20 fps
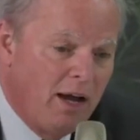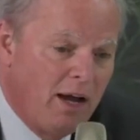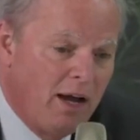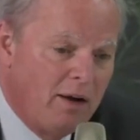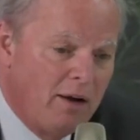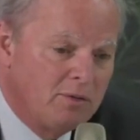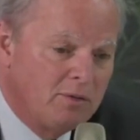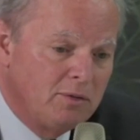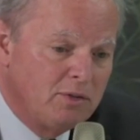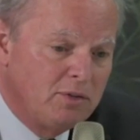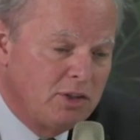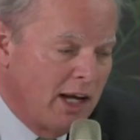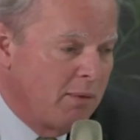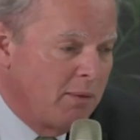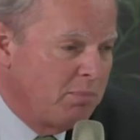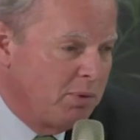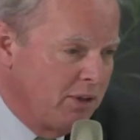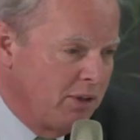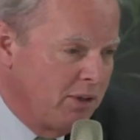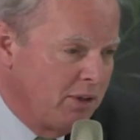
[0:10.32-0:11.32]

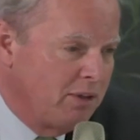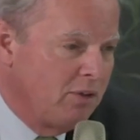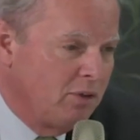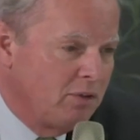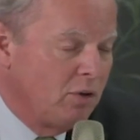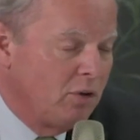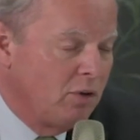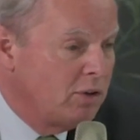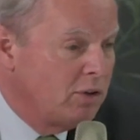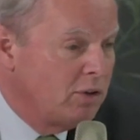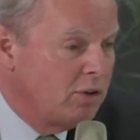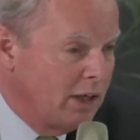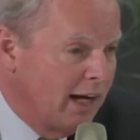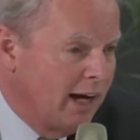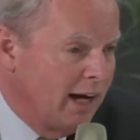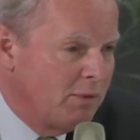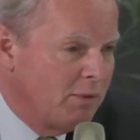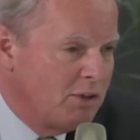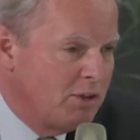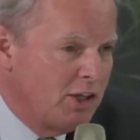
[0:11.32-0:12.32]
champion on climate
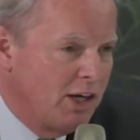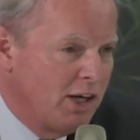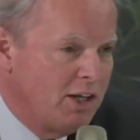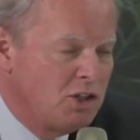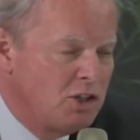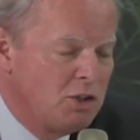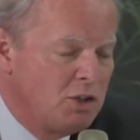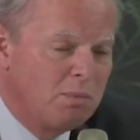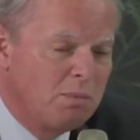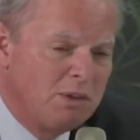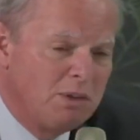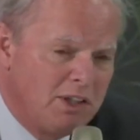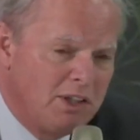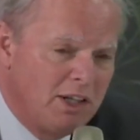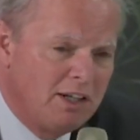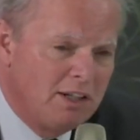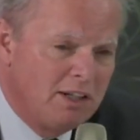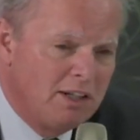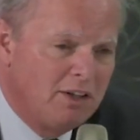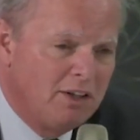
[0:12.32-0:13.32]
change, particularly
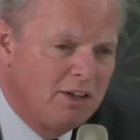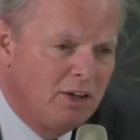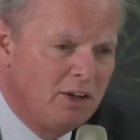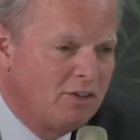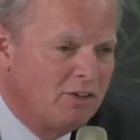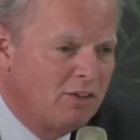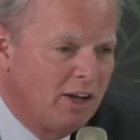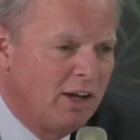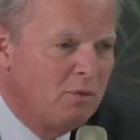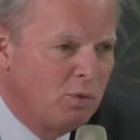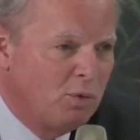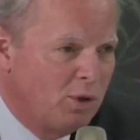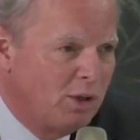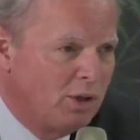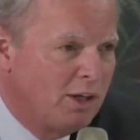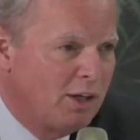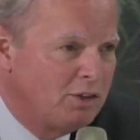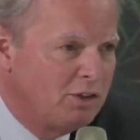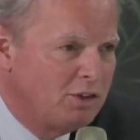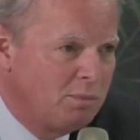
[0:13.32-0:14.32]
not in
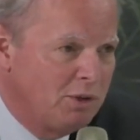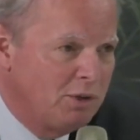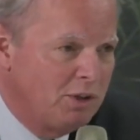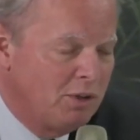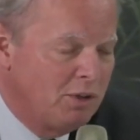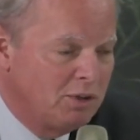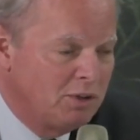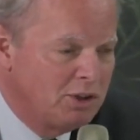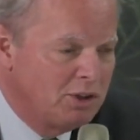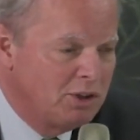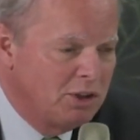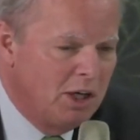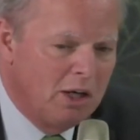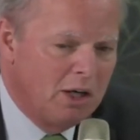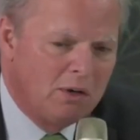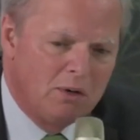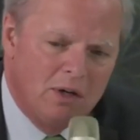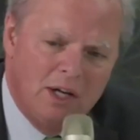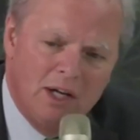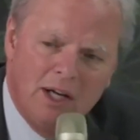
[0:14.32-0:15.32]
words, but also
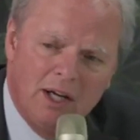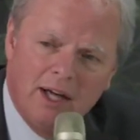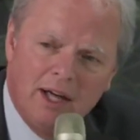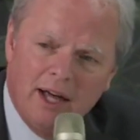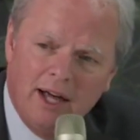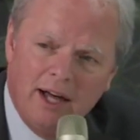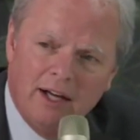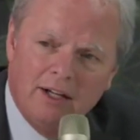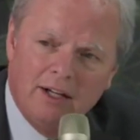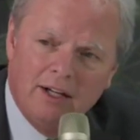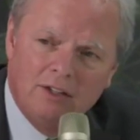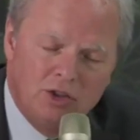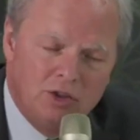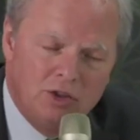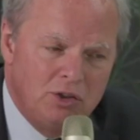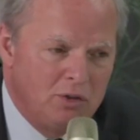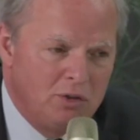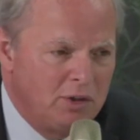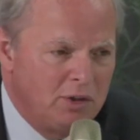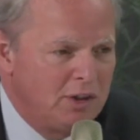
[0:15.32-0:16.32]
to do
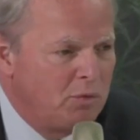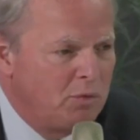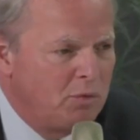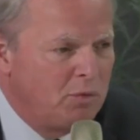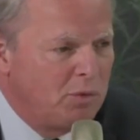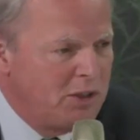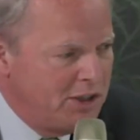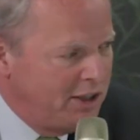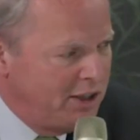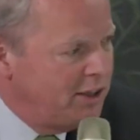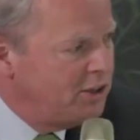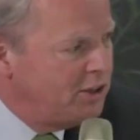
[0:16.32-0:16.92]
it within its own